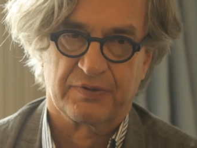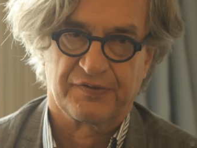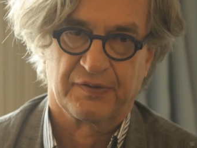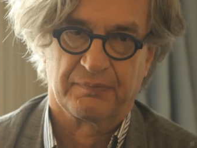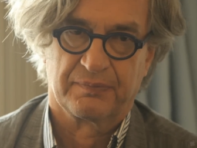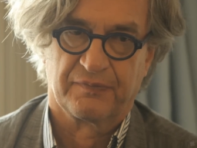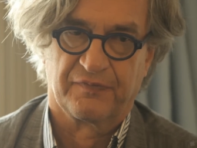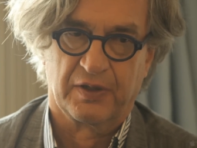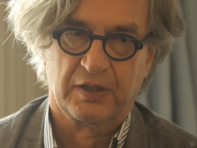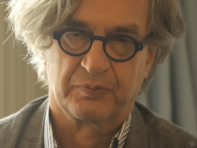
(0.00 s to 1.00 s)
was a
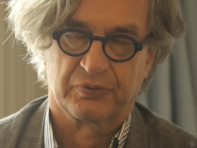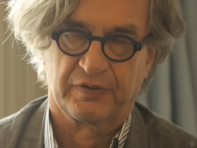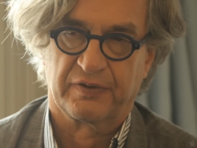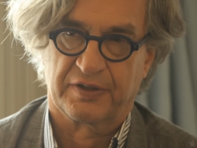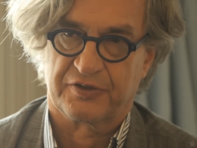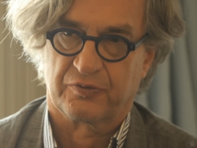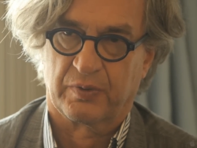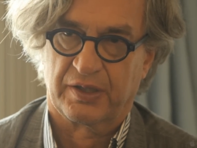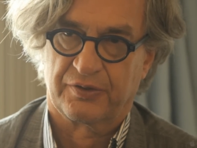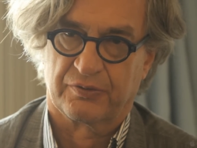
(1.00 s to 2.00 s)
very privileged
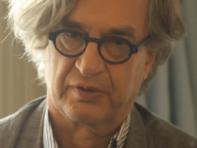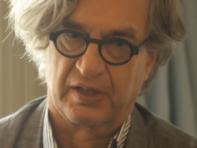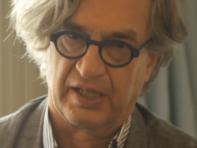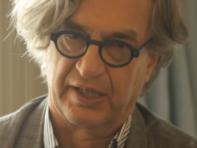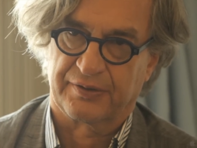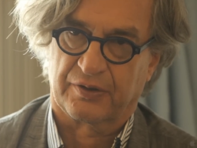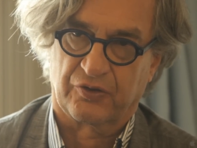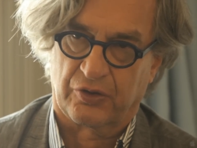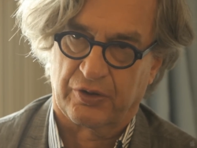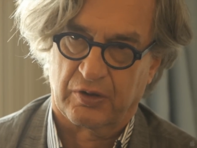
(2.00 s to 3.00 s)
way to enter
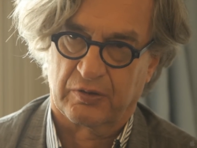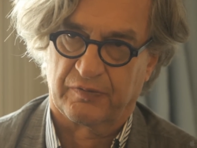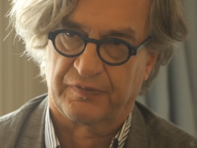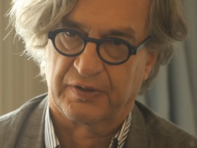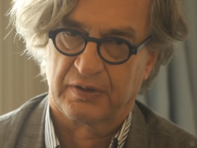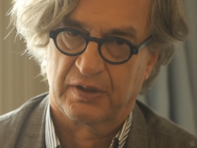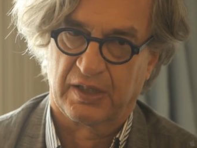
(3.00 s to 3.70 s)
choreography